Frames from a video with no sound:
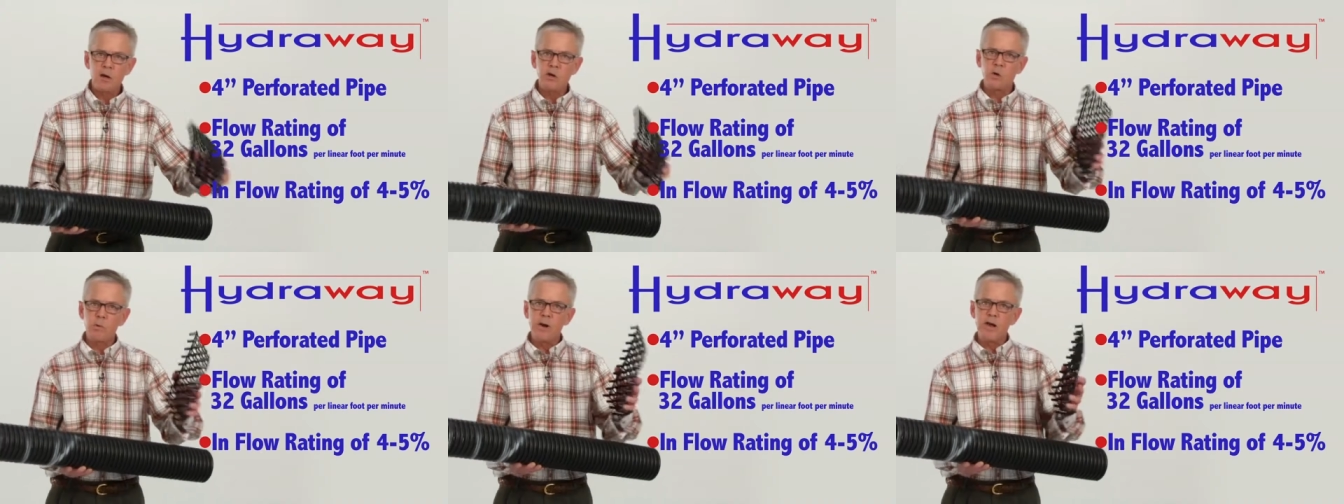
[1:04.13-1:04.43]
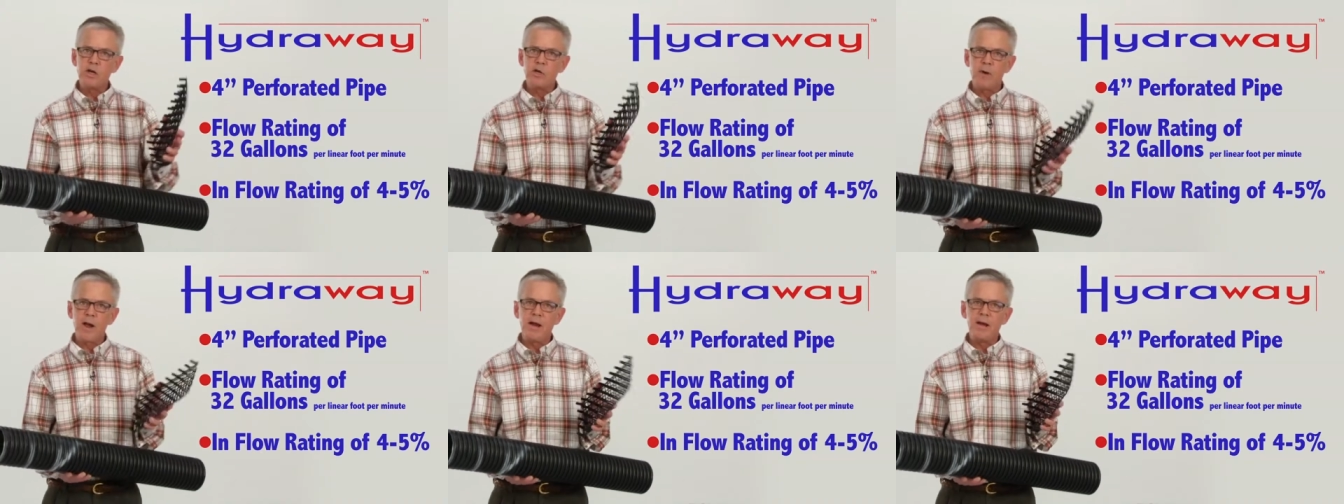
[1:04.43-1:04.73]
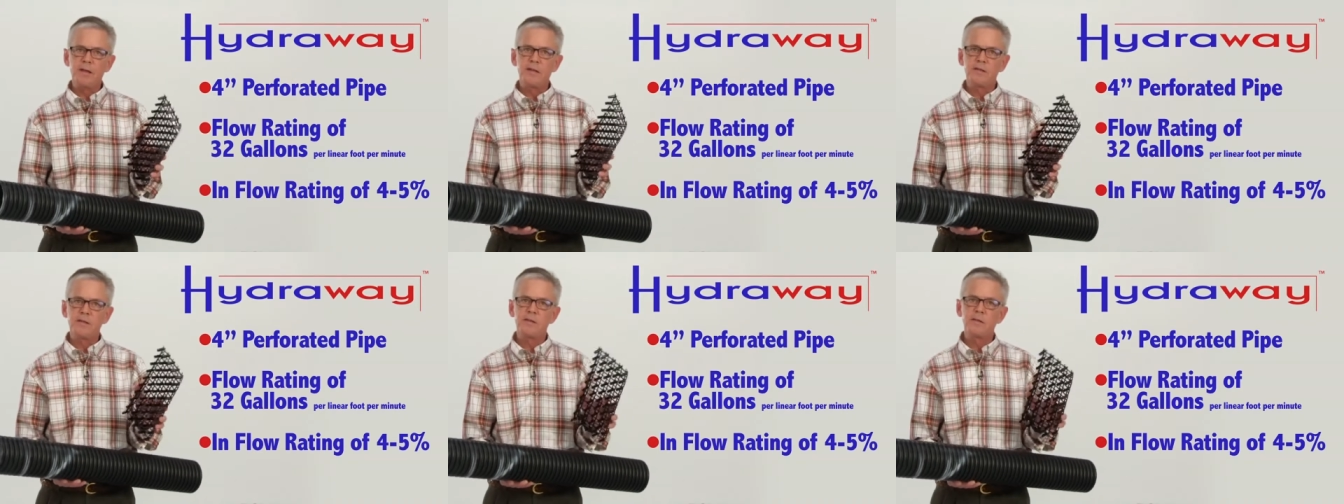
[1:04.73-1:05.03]
Hydraway
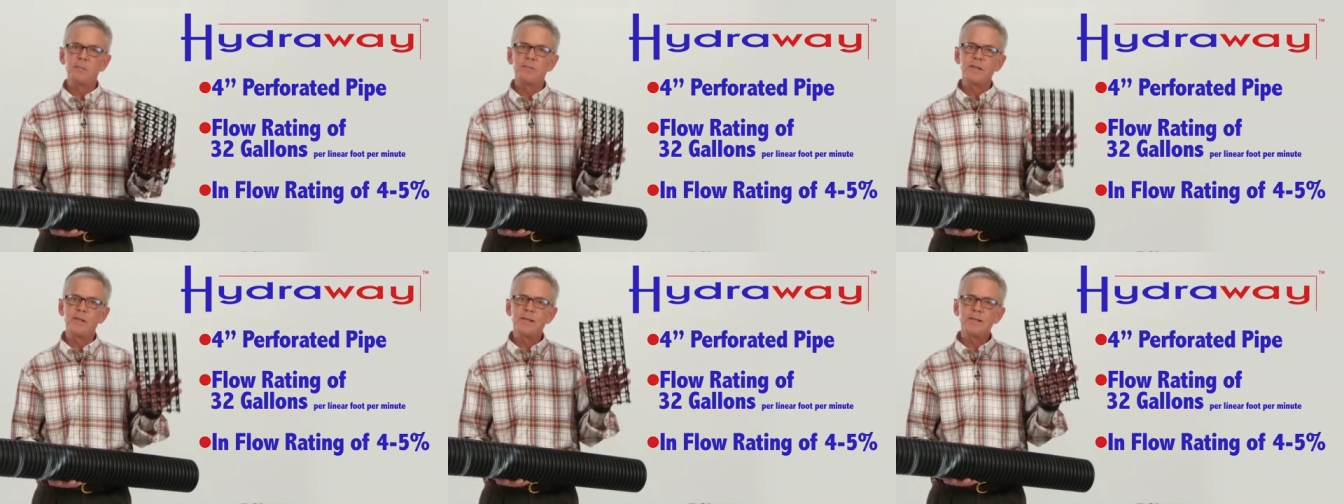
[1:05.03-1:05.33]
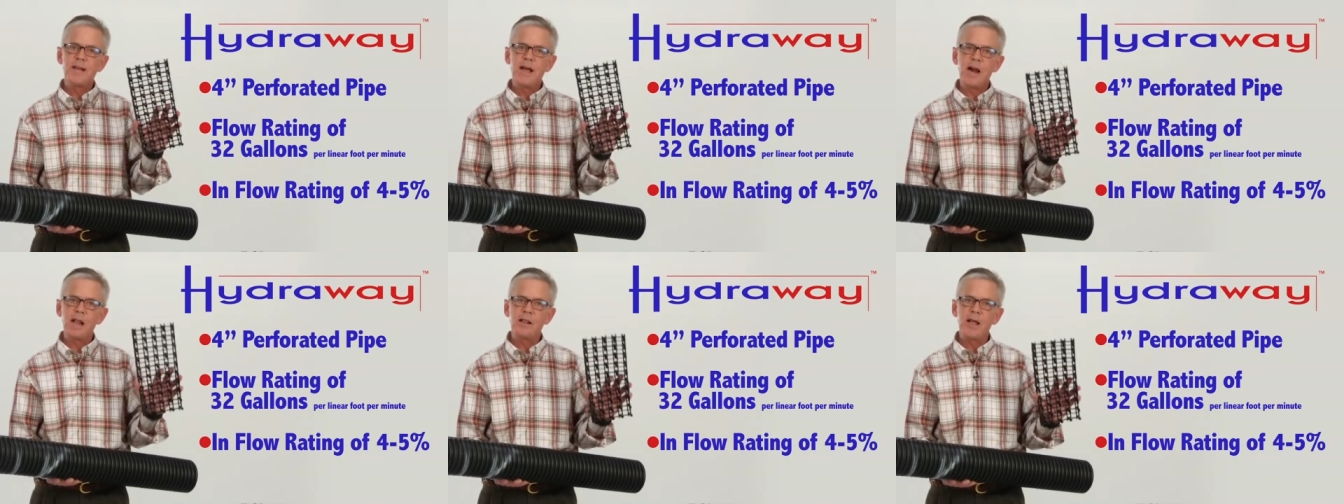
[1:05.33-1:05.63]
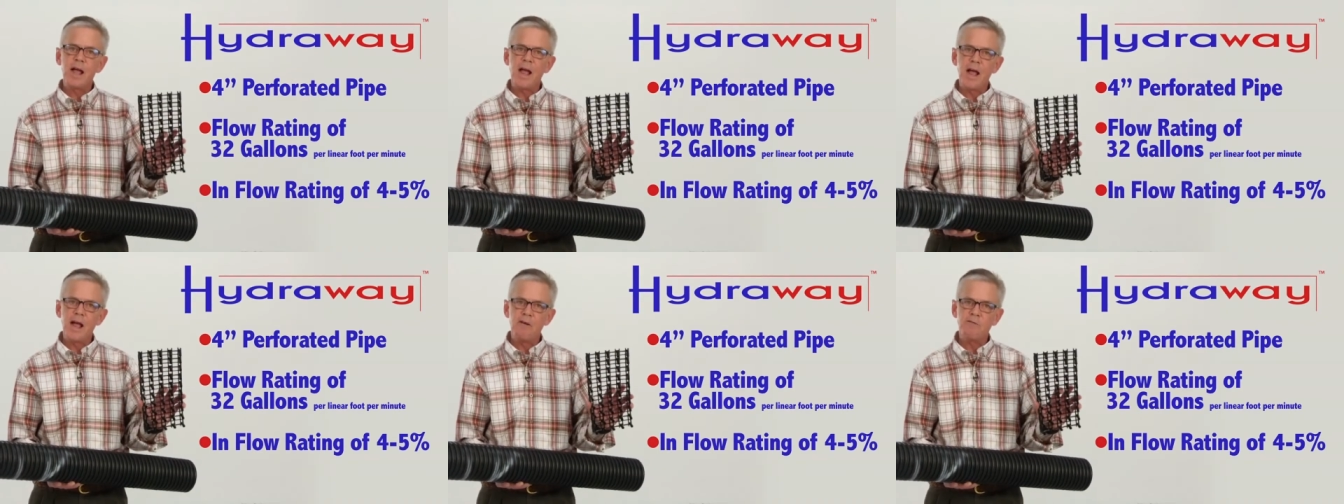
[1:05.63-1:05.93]
drainage systems at
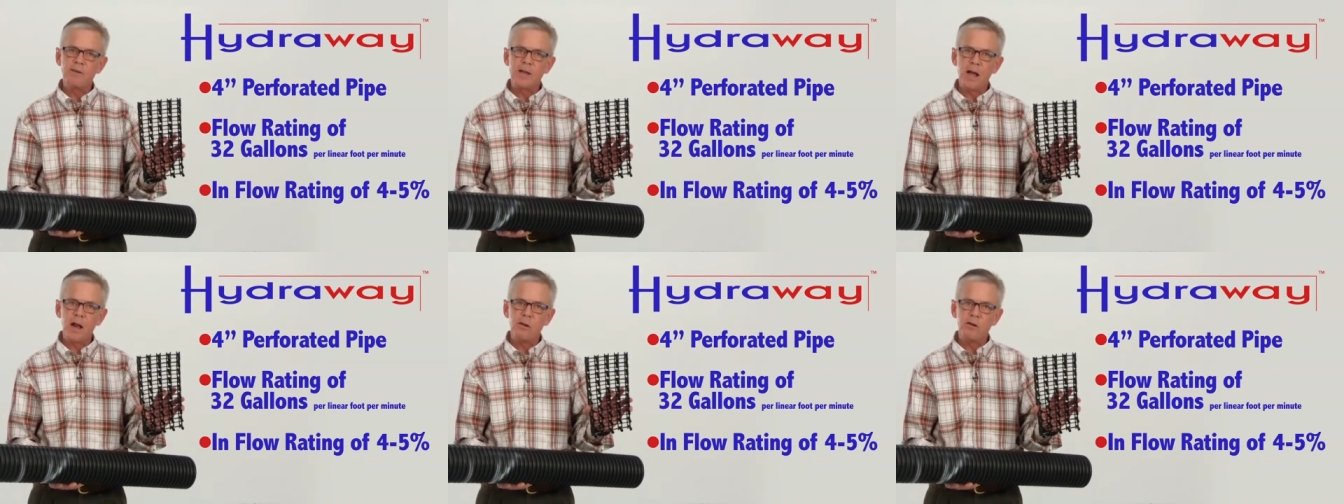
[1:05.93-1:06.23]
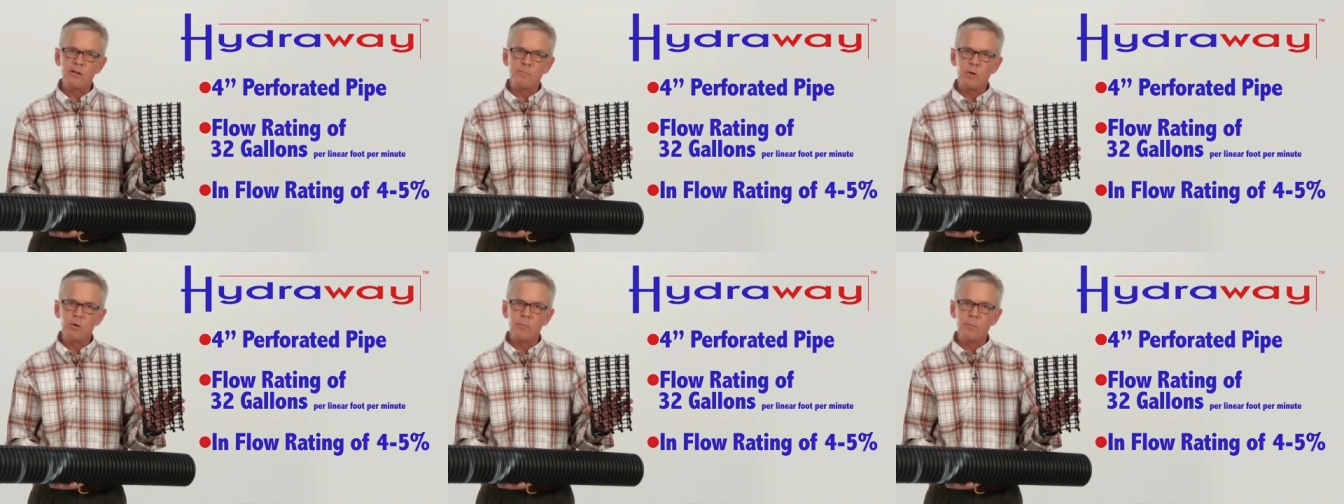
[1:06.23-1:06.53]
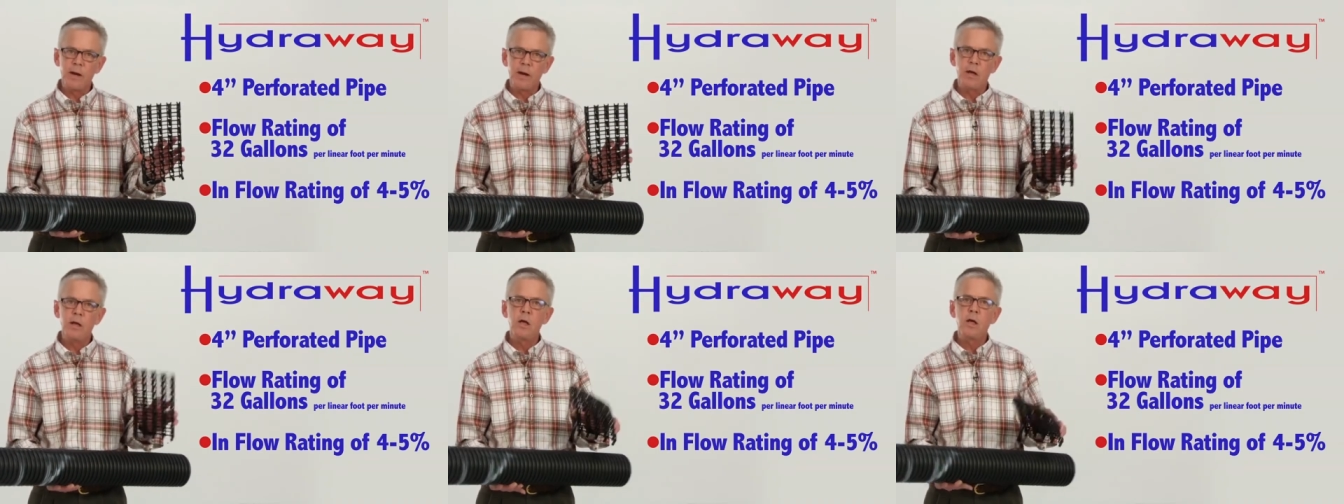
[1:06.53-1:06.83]
10.5 gallons
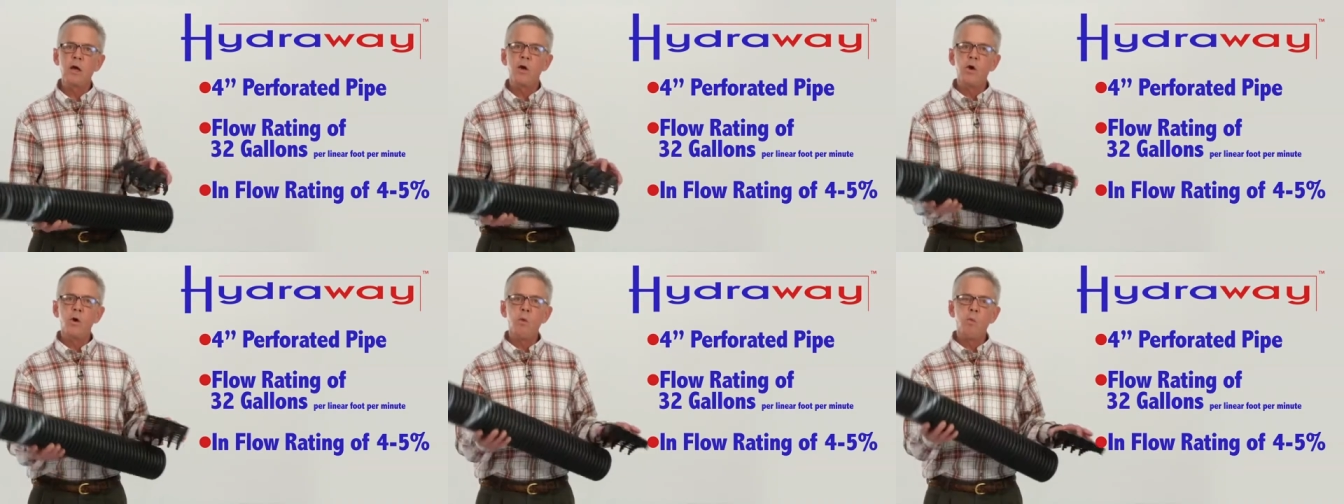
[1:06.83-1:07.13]
per minute.